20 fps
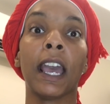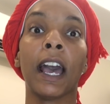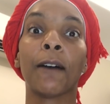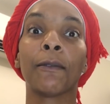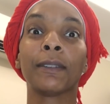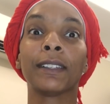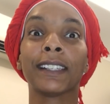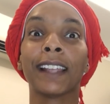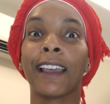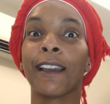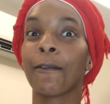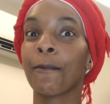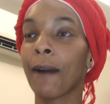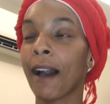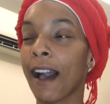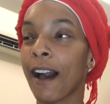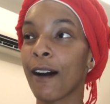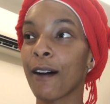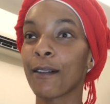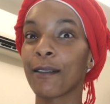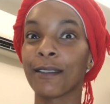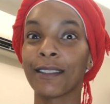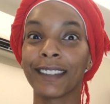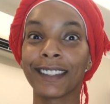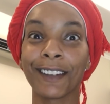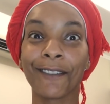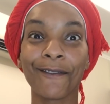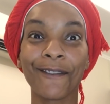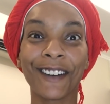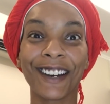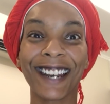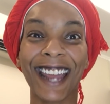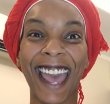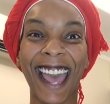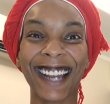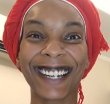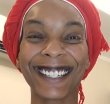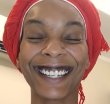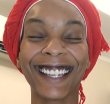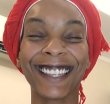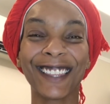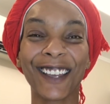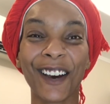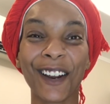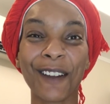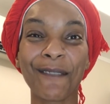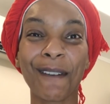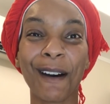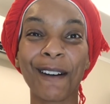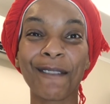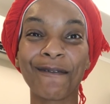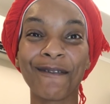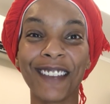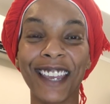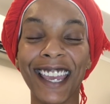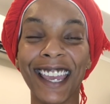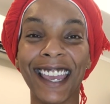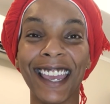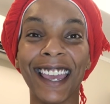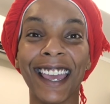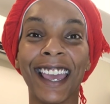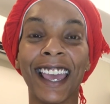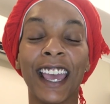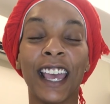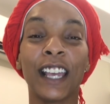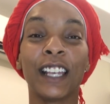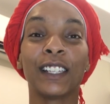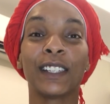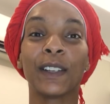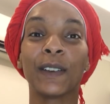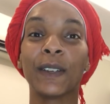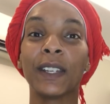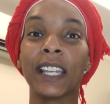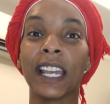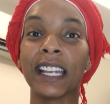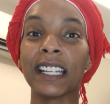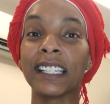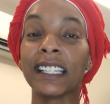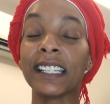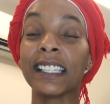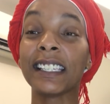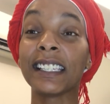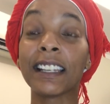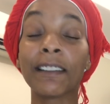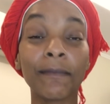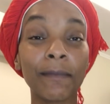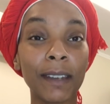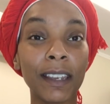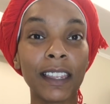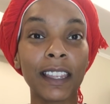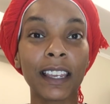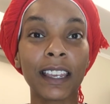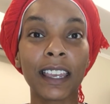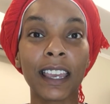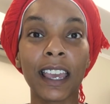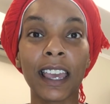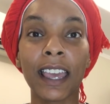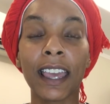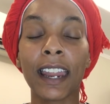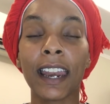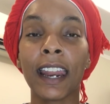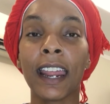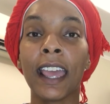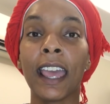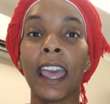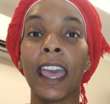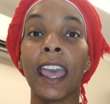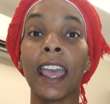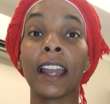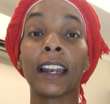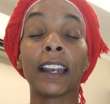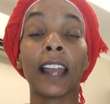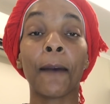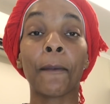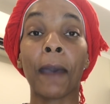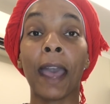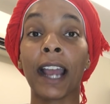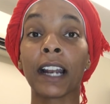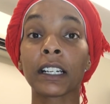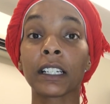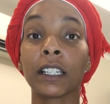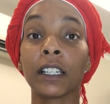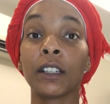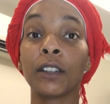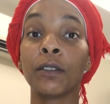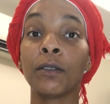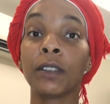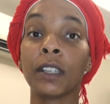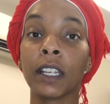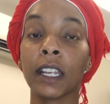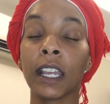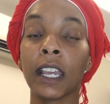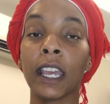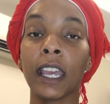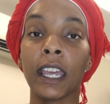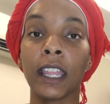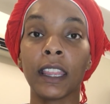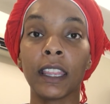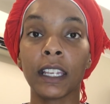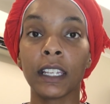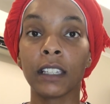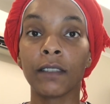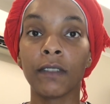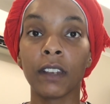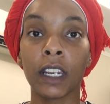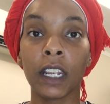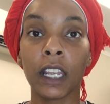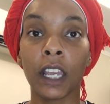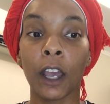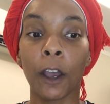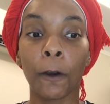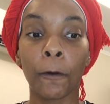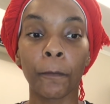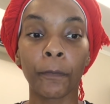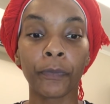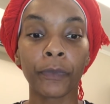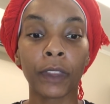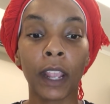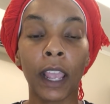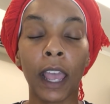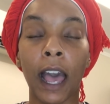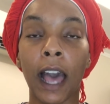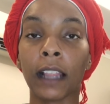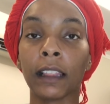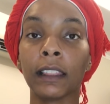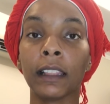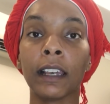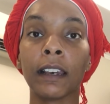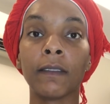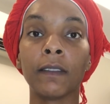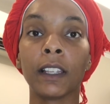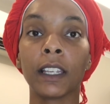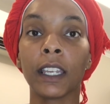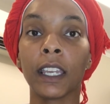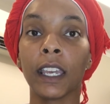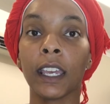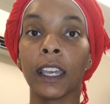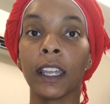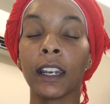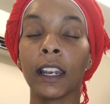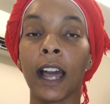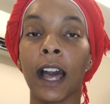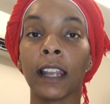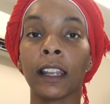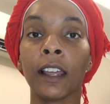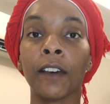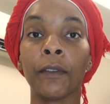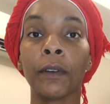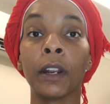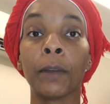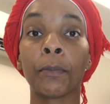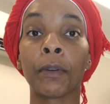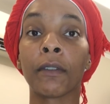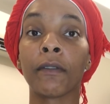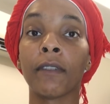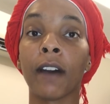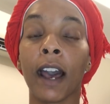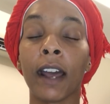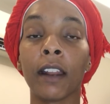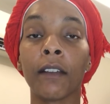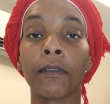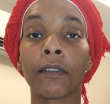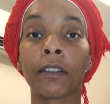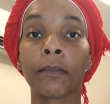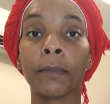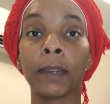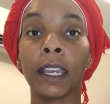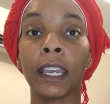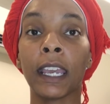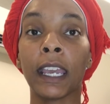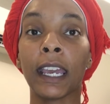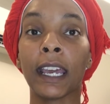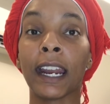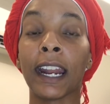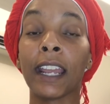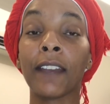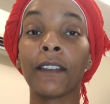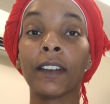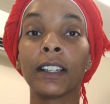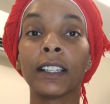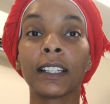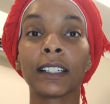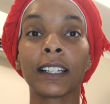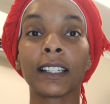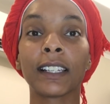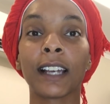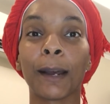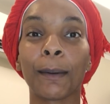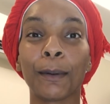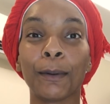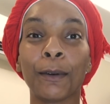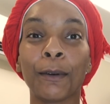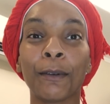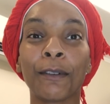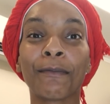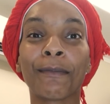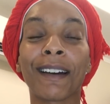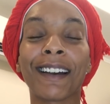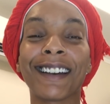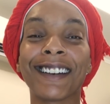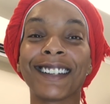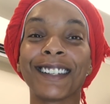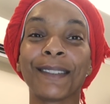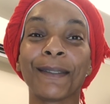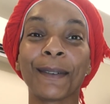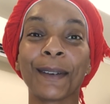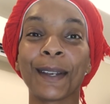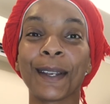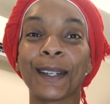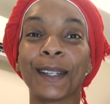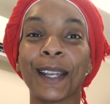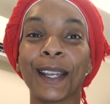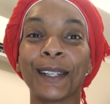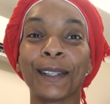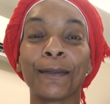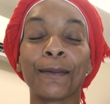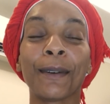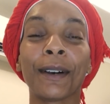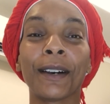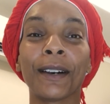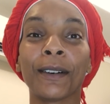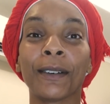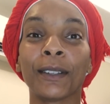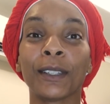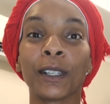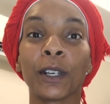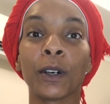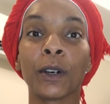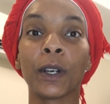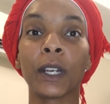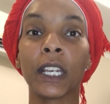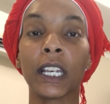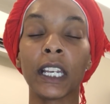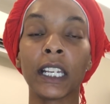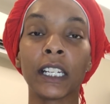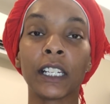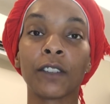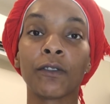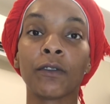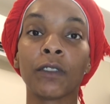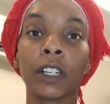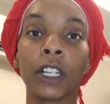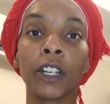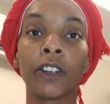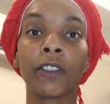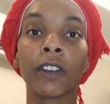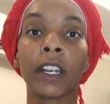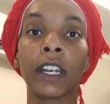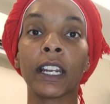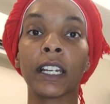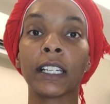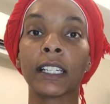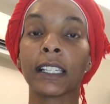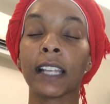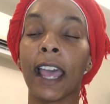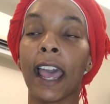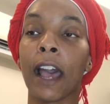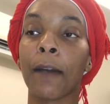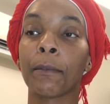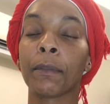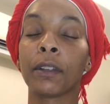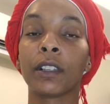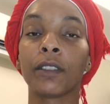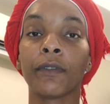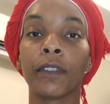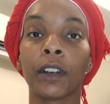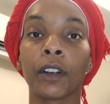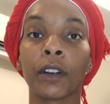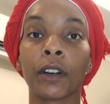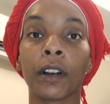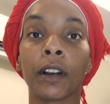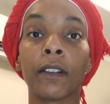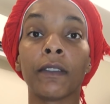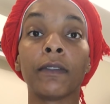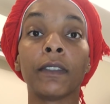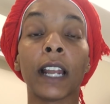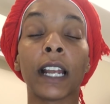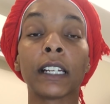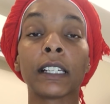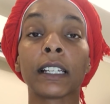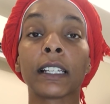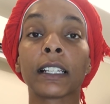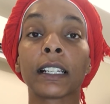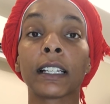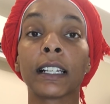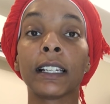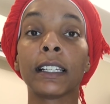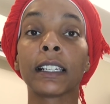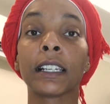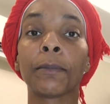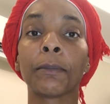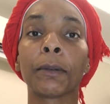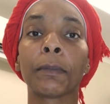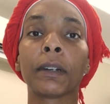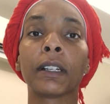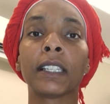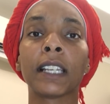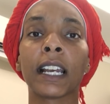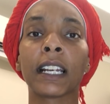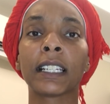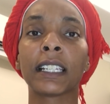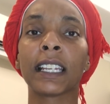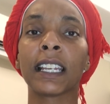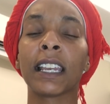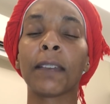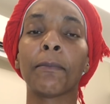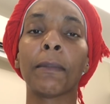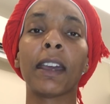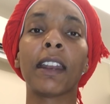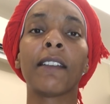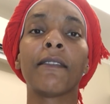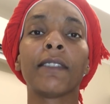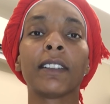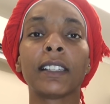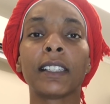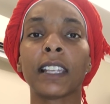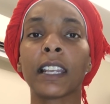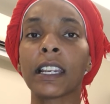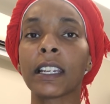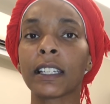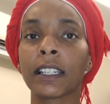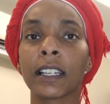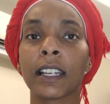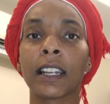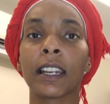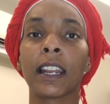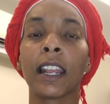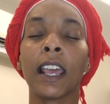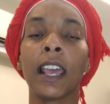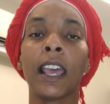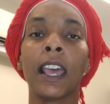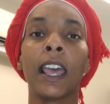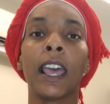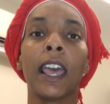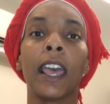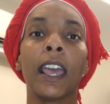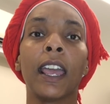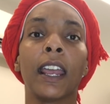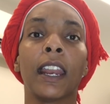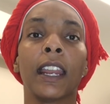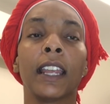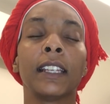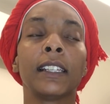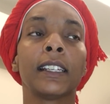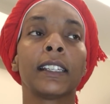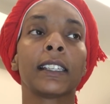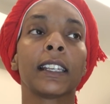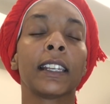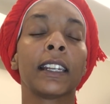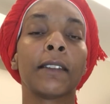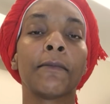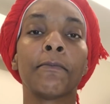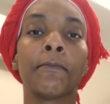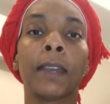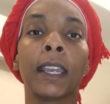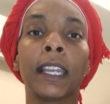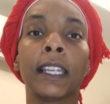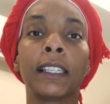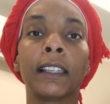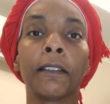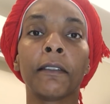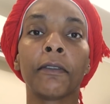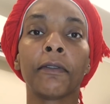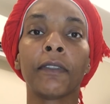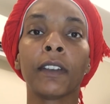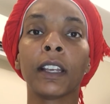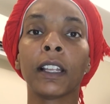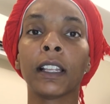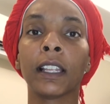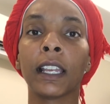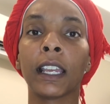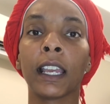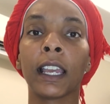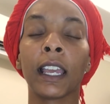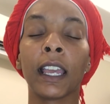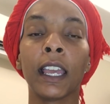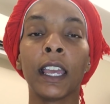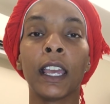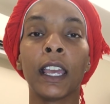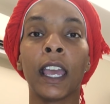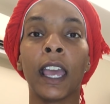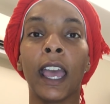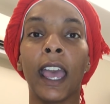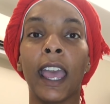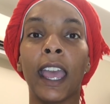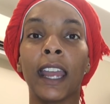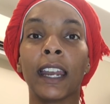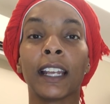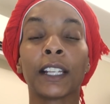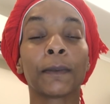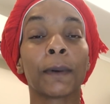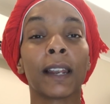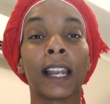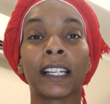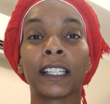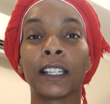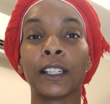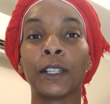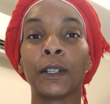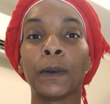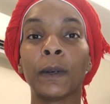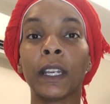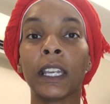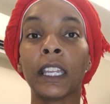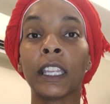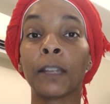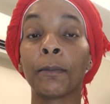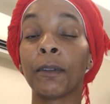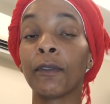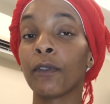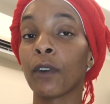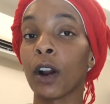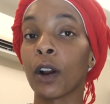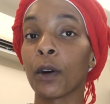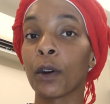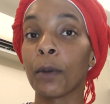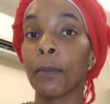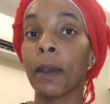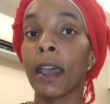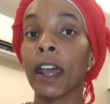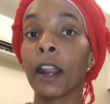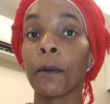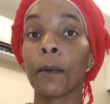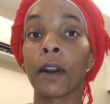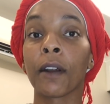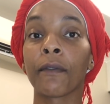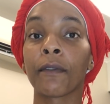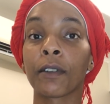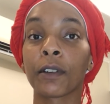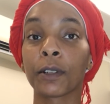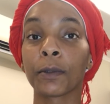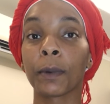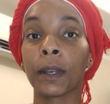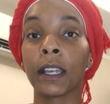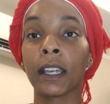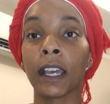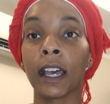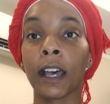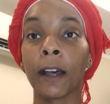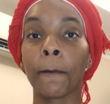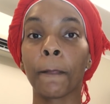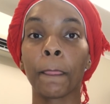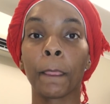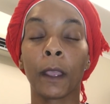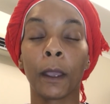I was like, wow, someone actually thought about me. So yeah, she sent me the kit, and I'm actually using it in this video. I love the kit. I love what it provided for me, and I even took the time to do it with my husband as well. So it just really created just an atmosphere of not just cleansing but protecting and manifestation, and it's just an amazing feeling. And that's why I like to do it either before I go to bed or when I first wake up.